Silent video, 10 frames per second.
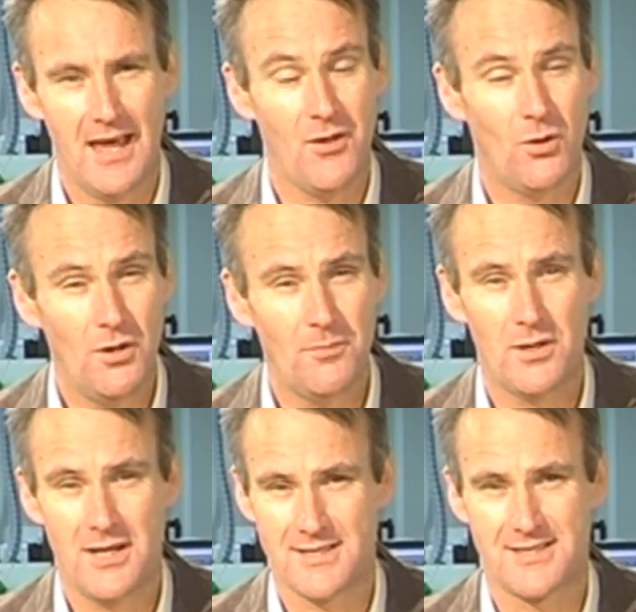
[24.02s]
And the oil
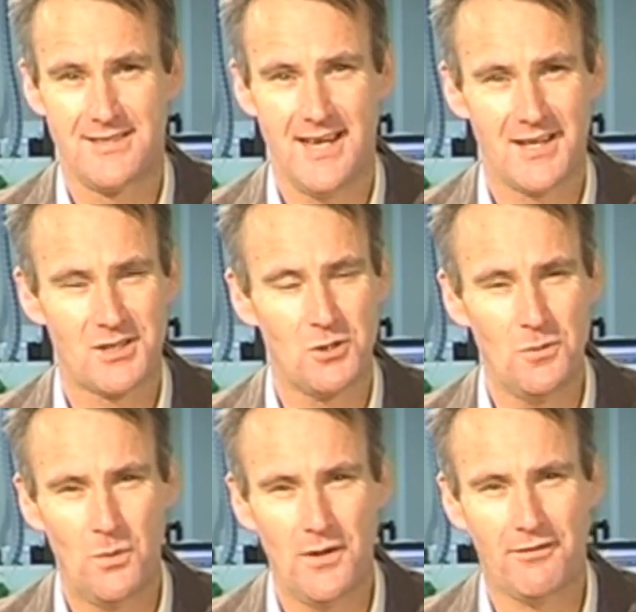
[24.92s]
price down
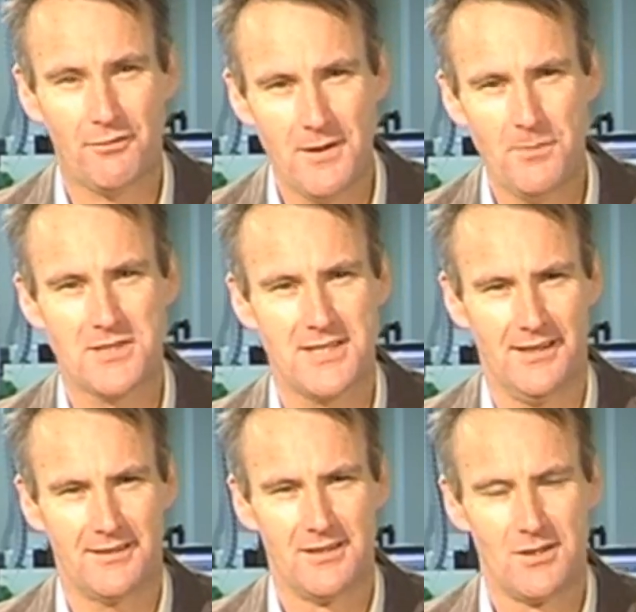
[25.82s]

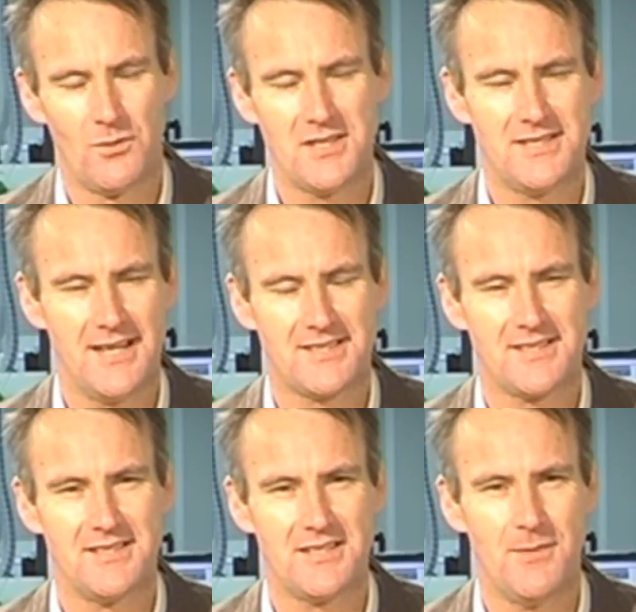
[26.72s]
2.3%. West
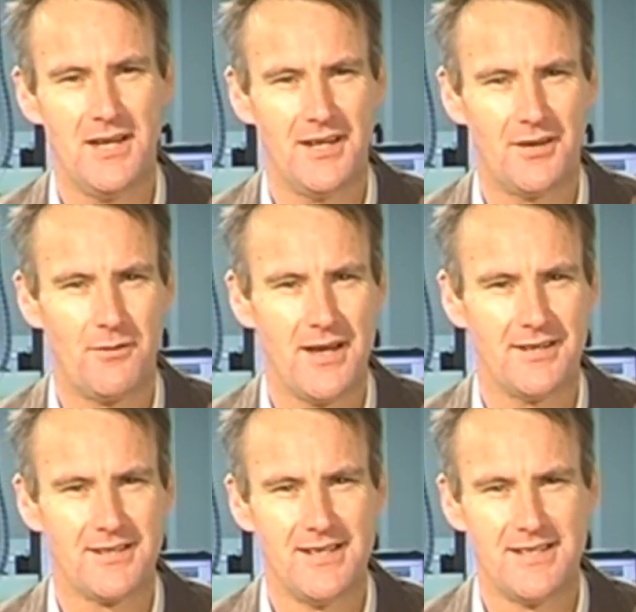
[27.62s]
Texas Intermediate
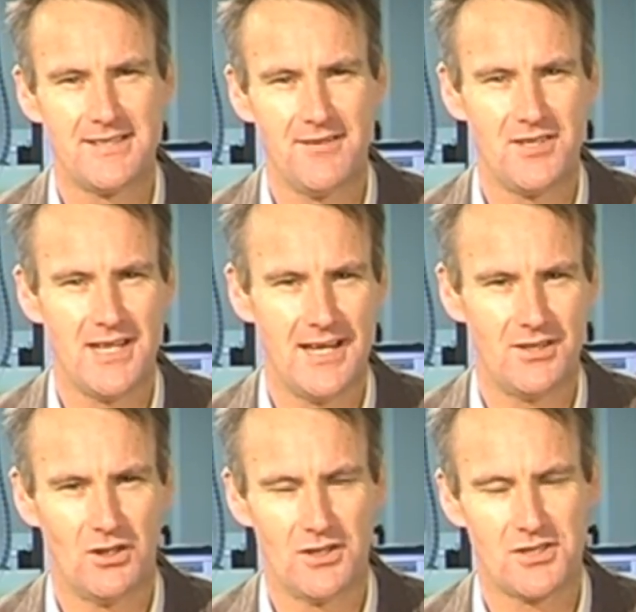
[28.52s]
around
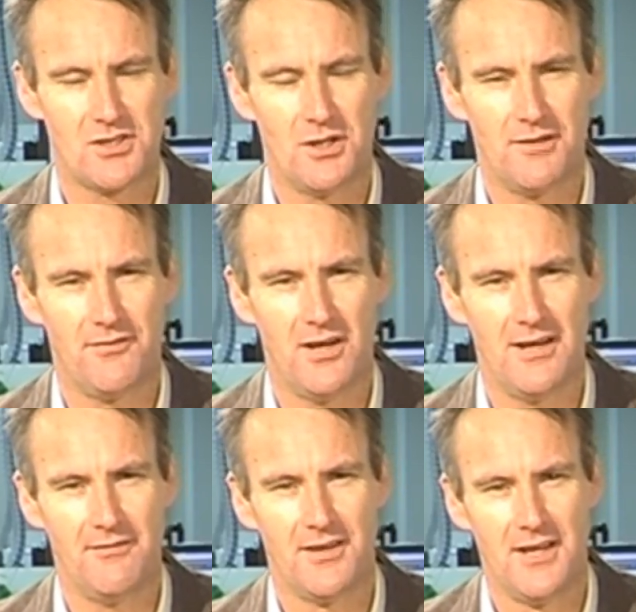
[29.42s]

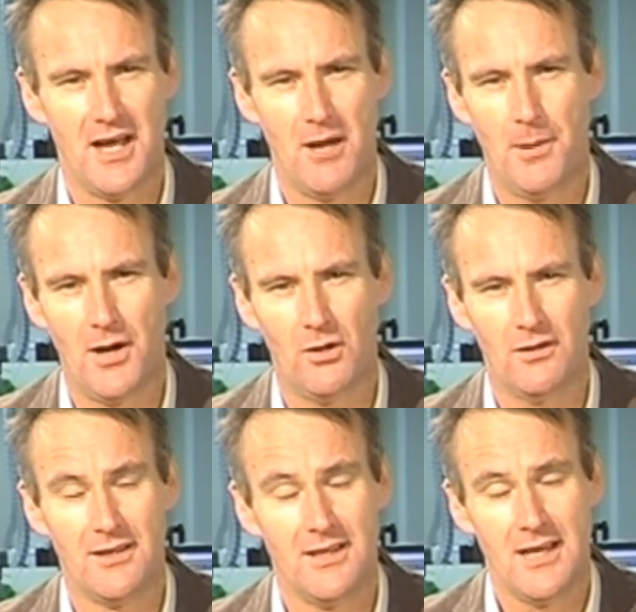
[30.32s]
$78.35 a
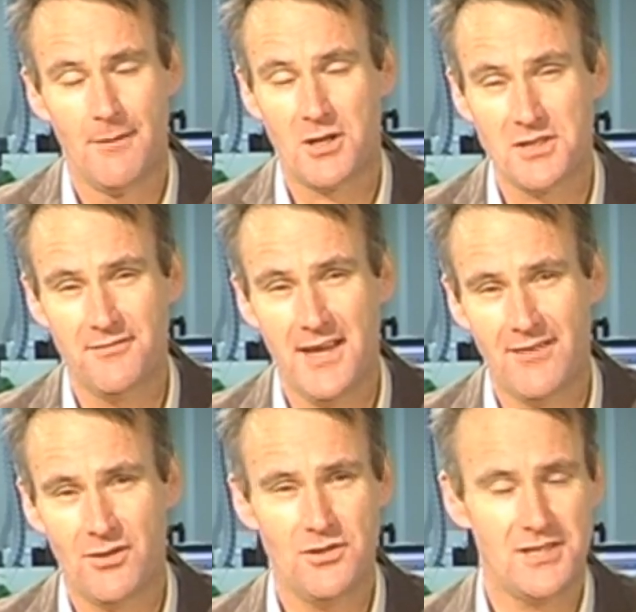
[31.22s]
barrel. Because of
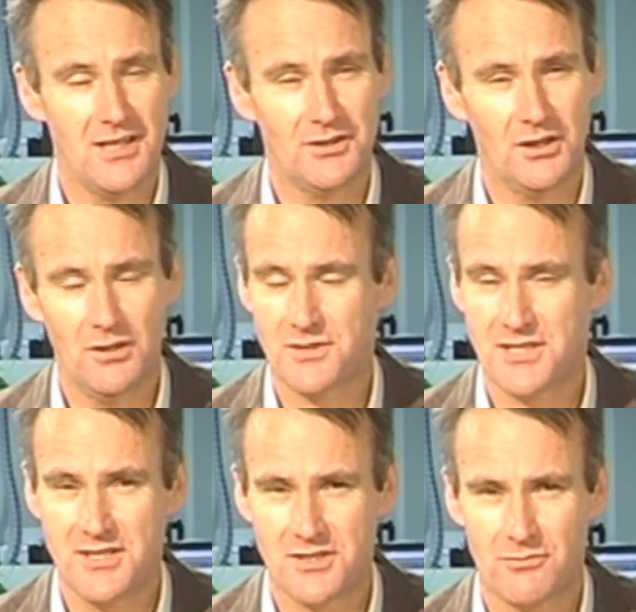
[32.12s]
that, the New Zealand dollar,
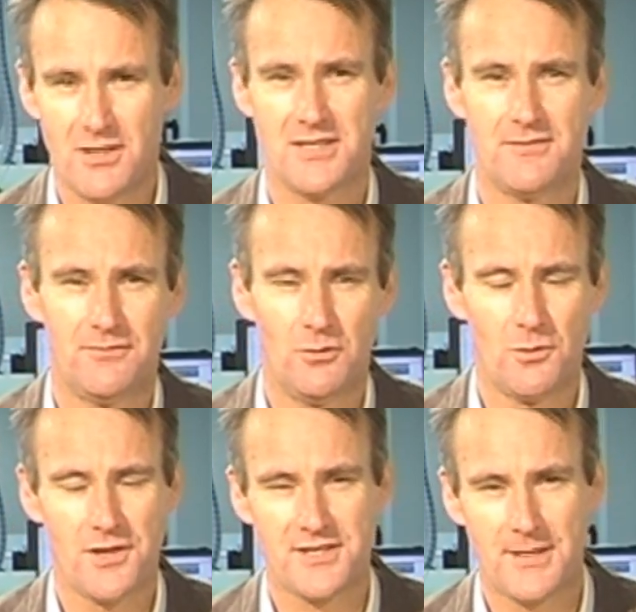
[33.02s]
which tends to rise and
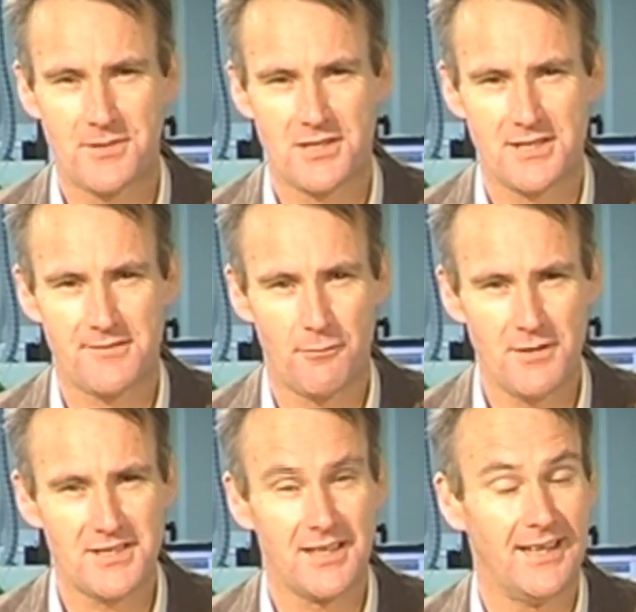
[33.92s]
fall with those appetites for
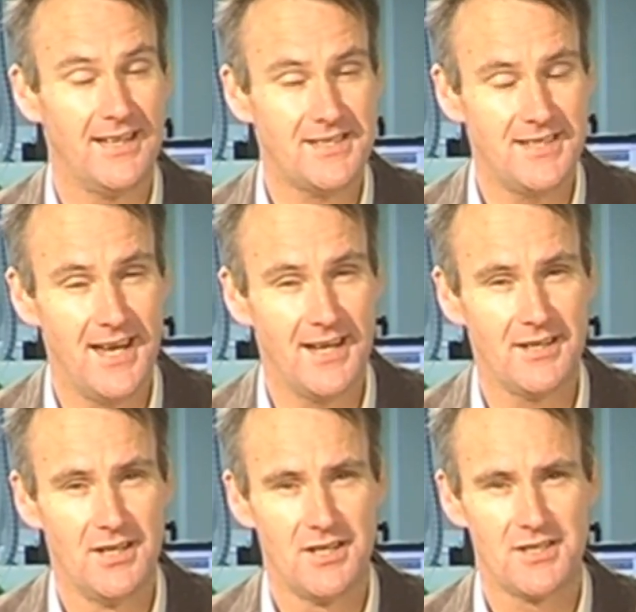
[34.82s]
risk, it's
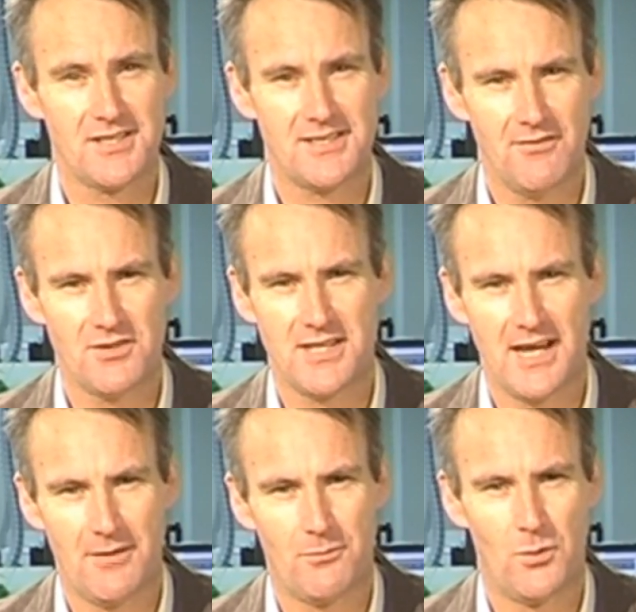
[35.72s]
down to
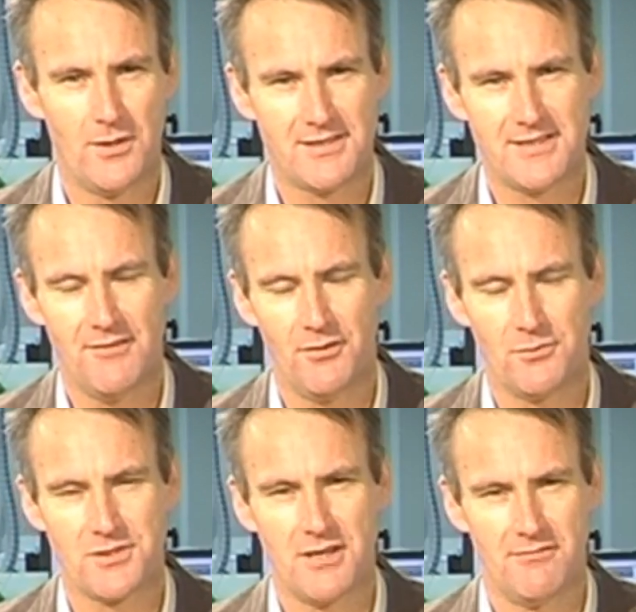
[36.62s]
78.7.
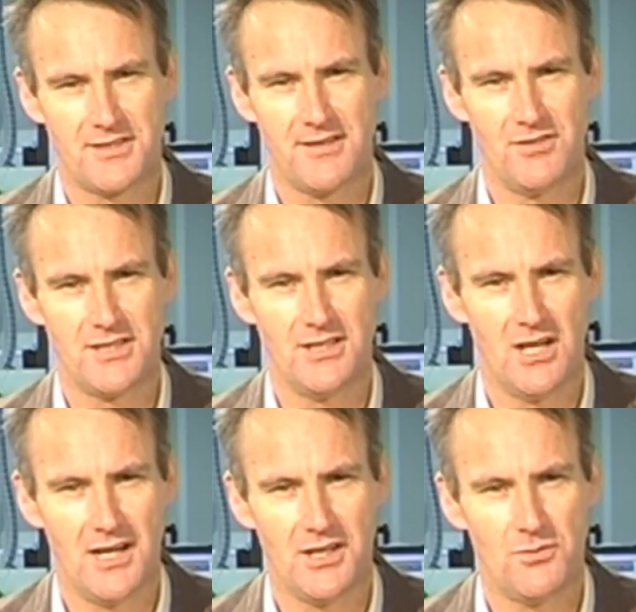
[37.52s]
It was over
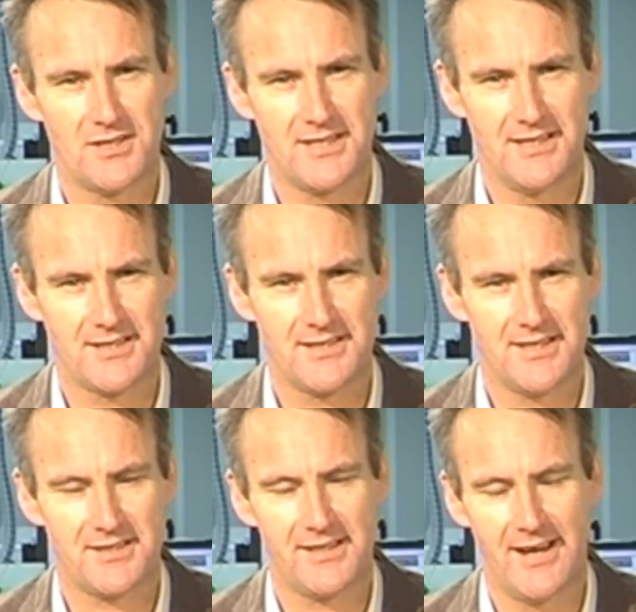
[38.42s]
79 US cents
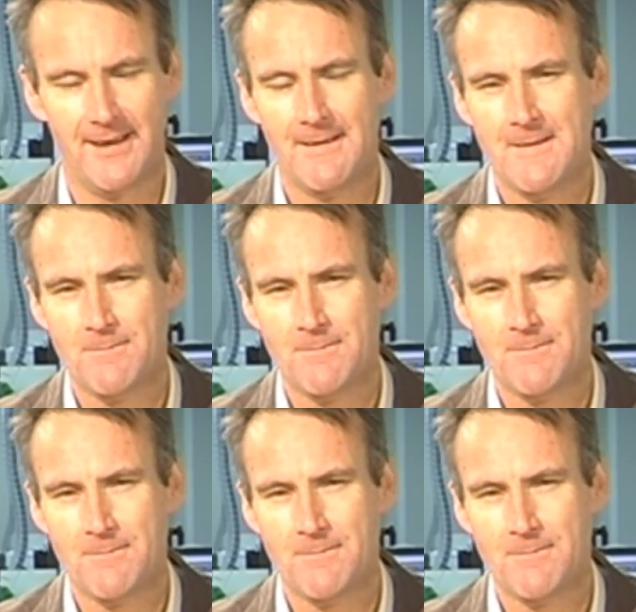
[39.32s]
yesterday.